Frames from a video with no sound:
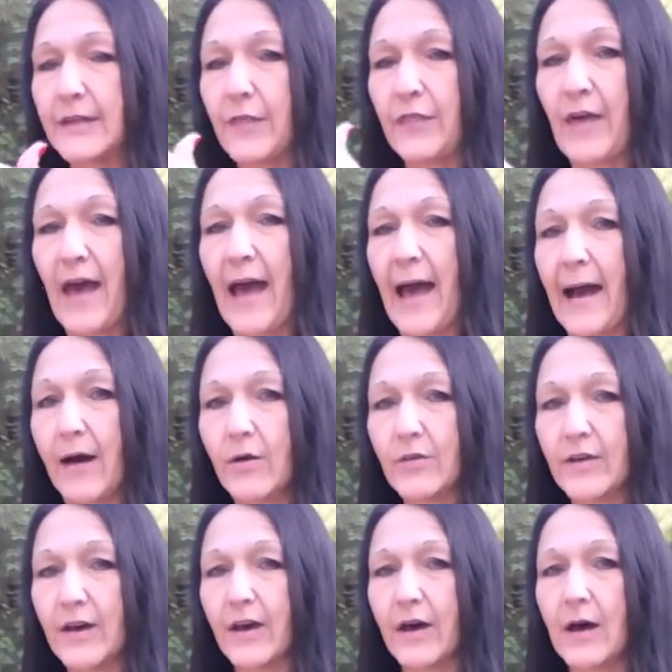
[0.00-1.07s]
the
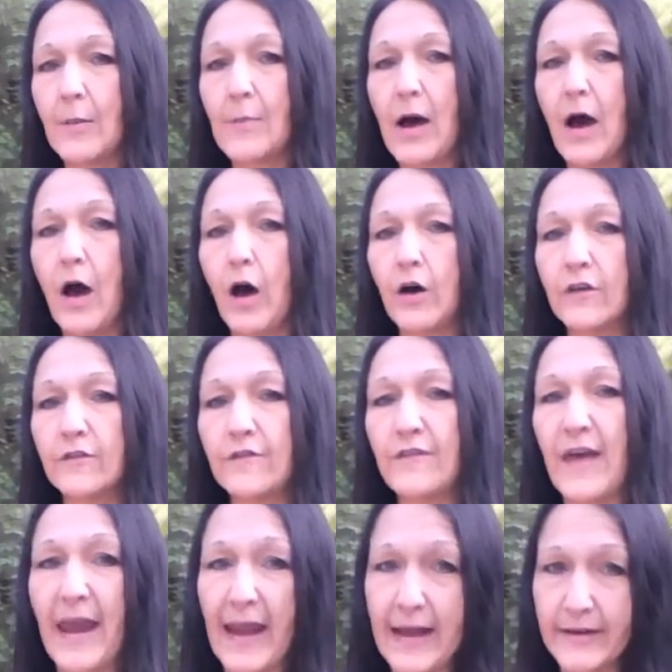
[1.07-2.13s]
outcome of
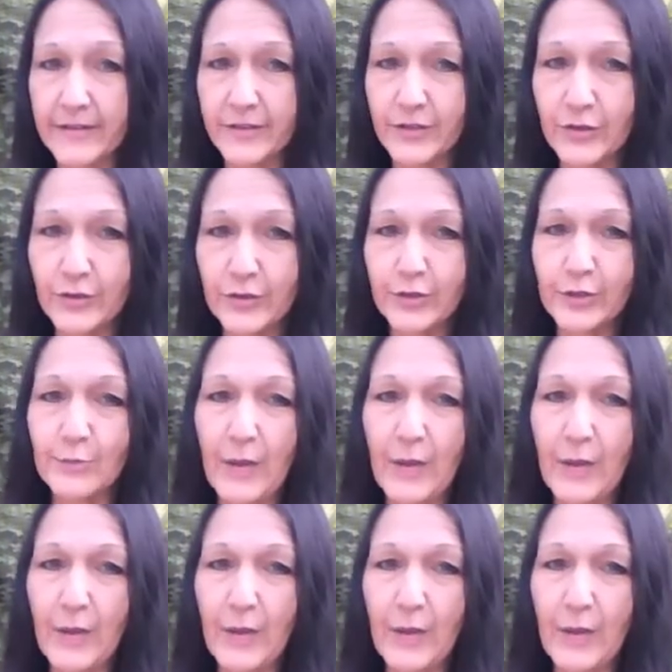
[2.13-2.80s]
the answers